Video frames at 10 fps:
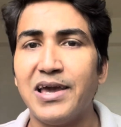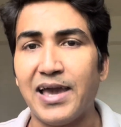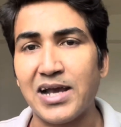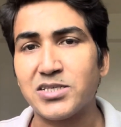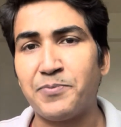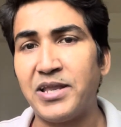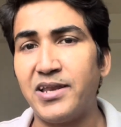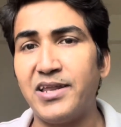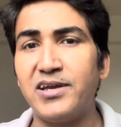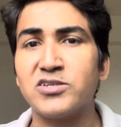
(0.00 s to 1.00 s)

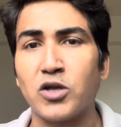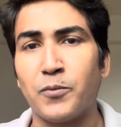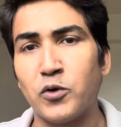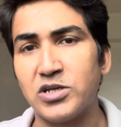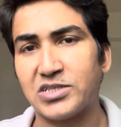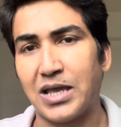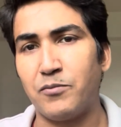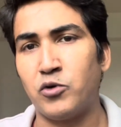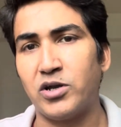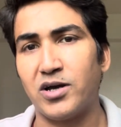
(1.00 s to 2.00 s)
explain layers of
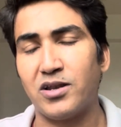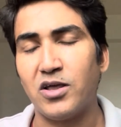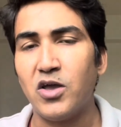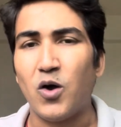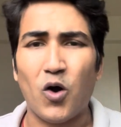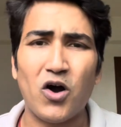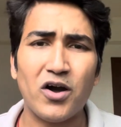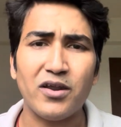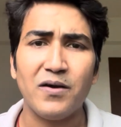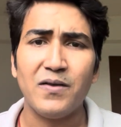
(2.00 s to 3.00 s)
OSI model
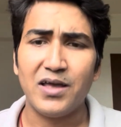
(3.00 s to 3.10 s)
or